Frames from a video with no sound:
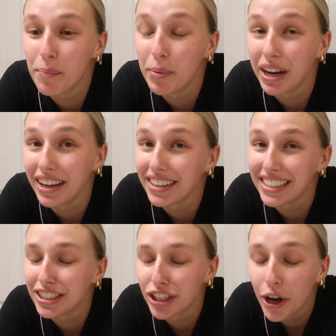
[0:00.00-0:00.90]
but
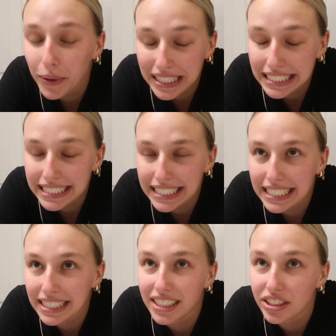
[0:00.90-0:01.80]
it's so
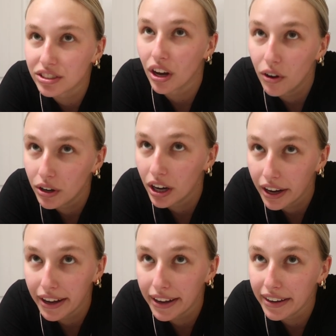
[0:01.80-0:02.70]
easy and it's so
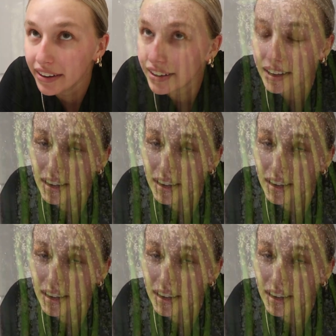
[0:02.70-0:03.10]
good.